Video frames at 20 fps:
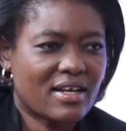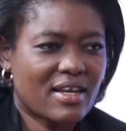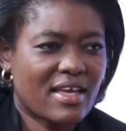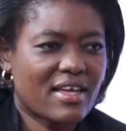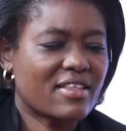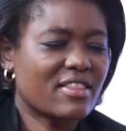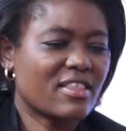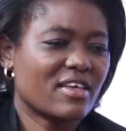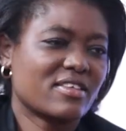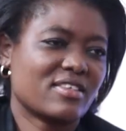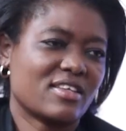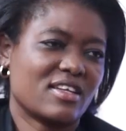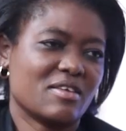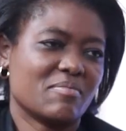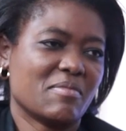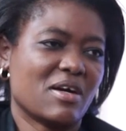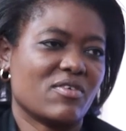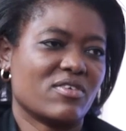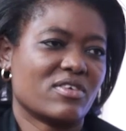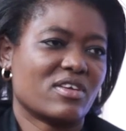like the
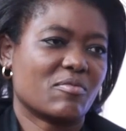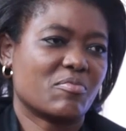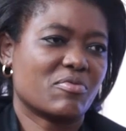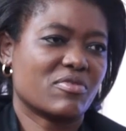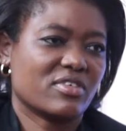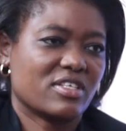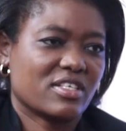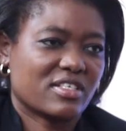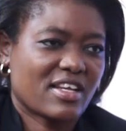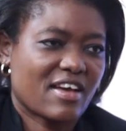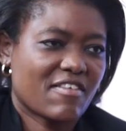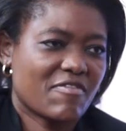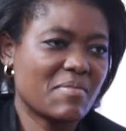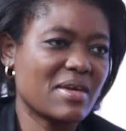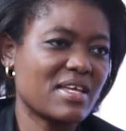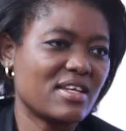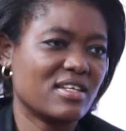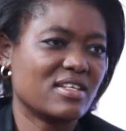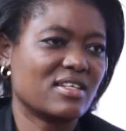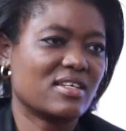Salima Water Project, I've
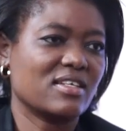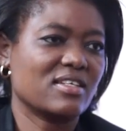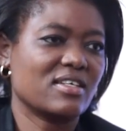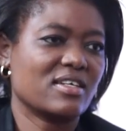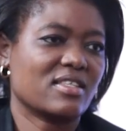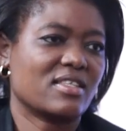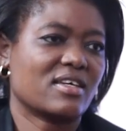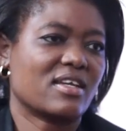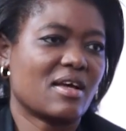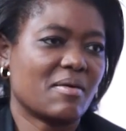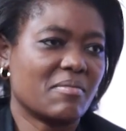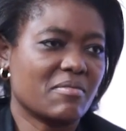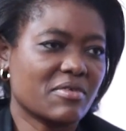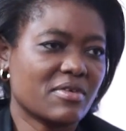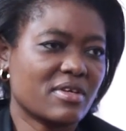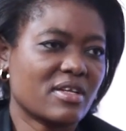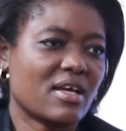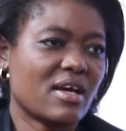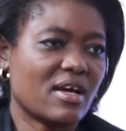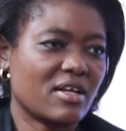made it clear that I'm
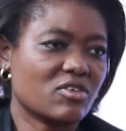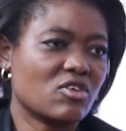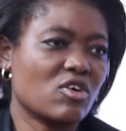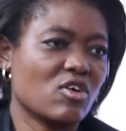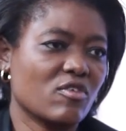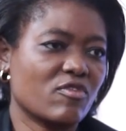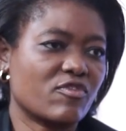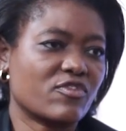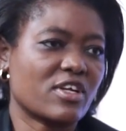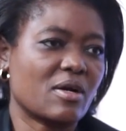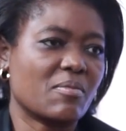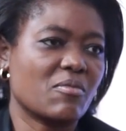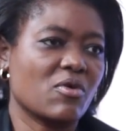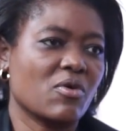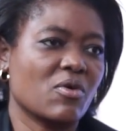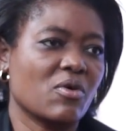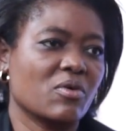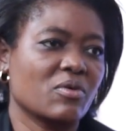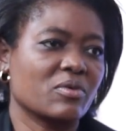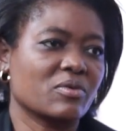really
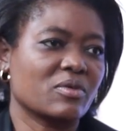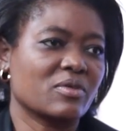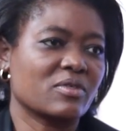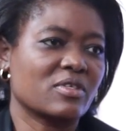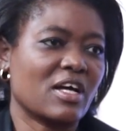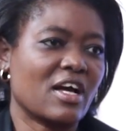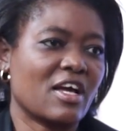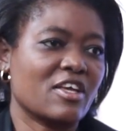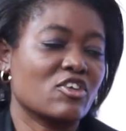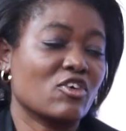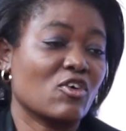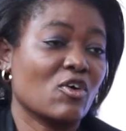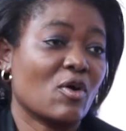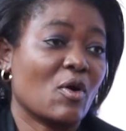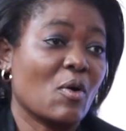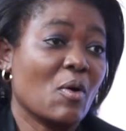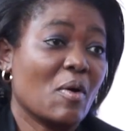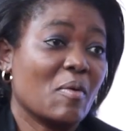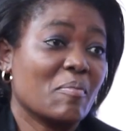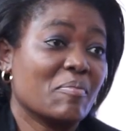uncomfortable. You
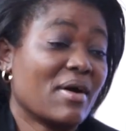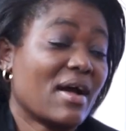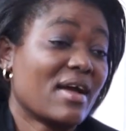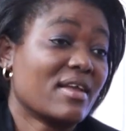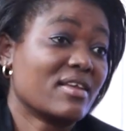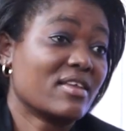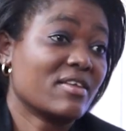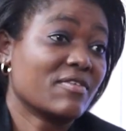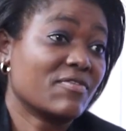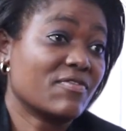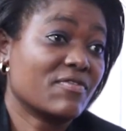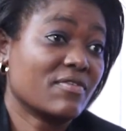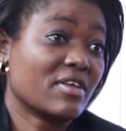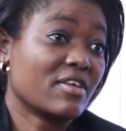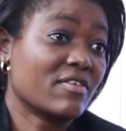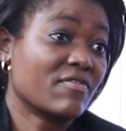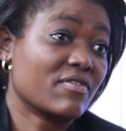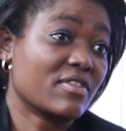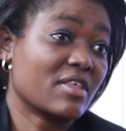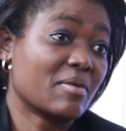know, but if
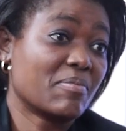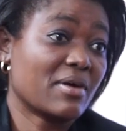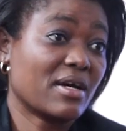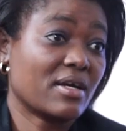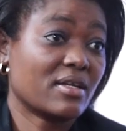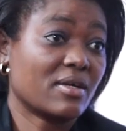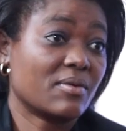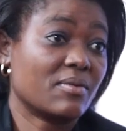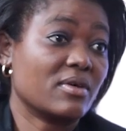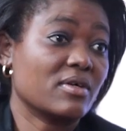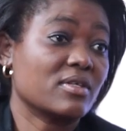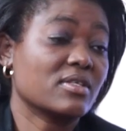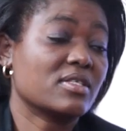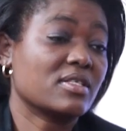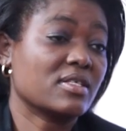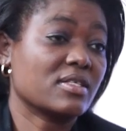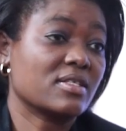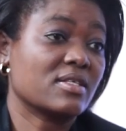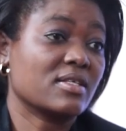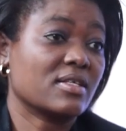the party
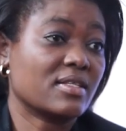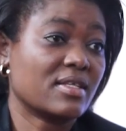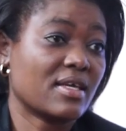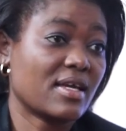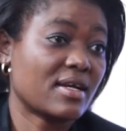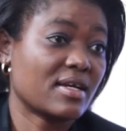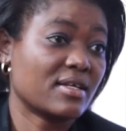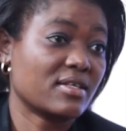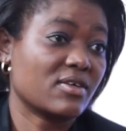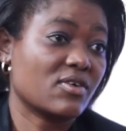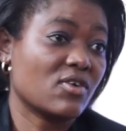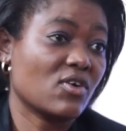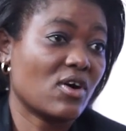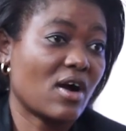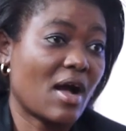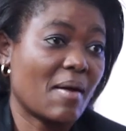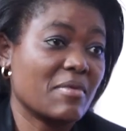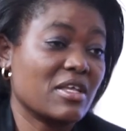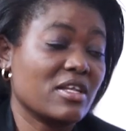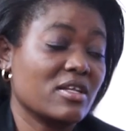wants it, they can go.
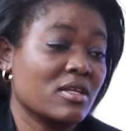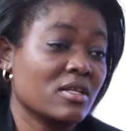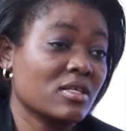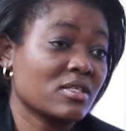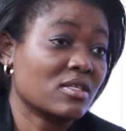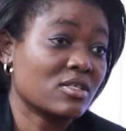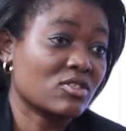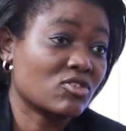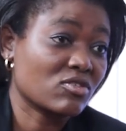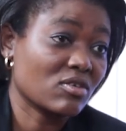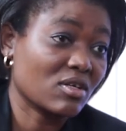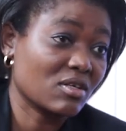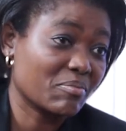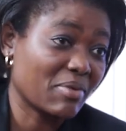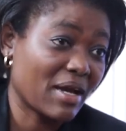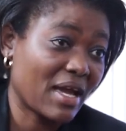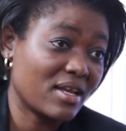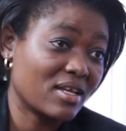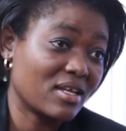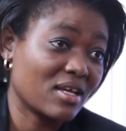I mean, it's not
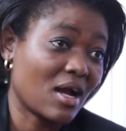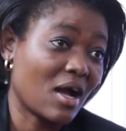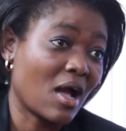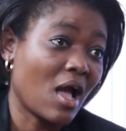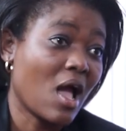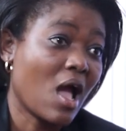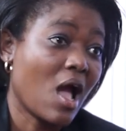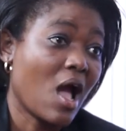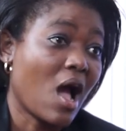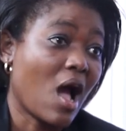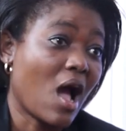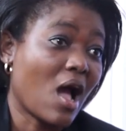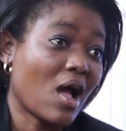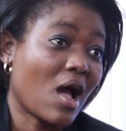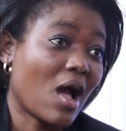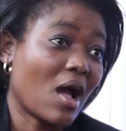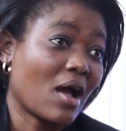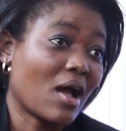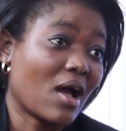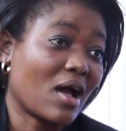binding.
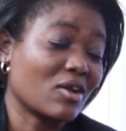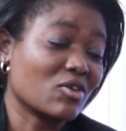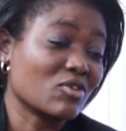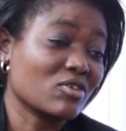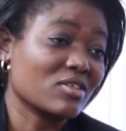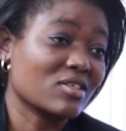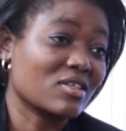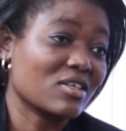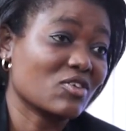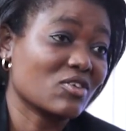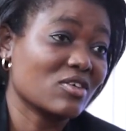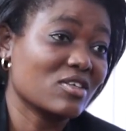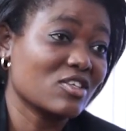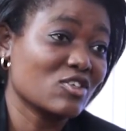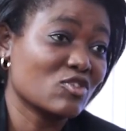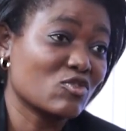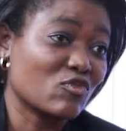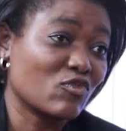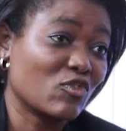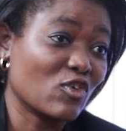I don't. They don't
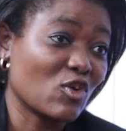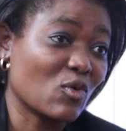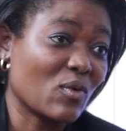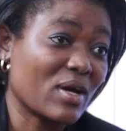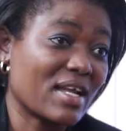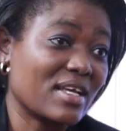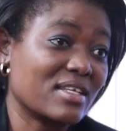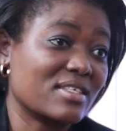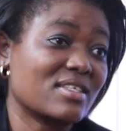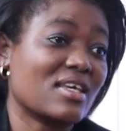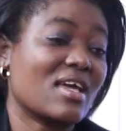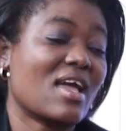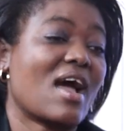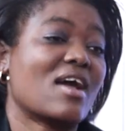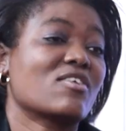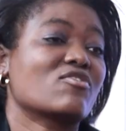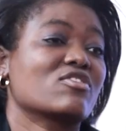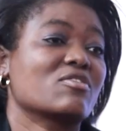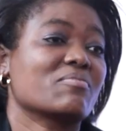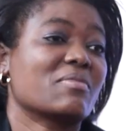need to follow what I say.
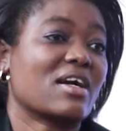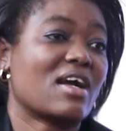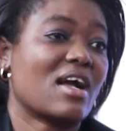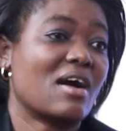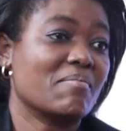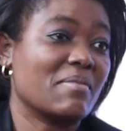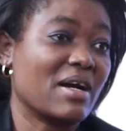And so you're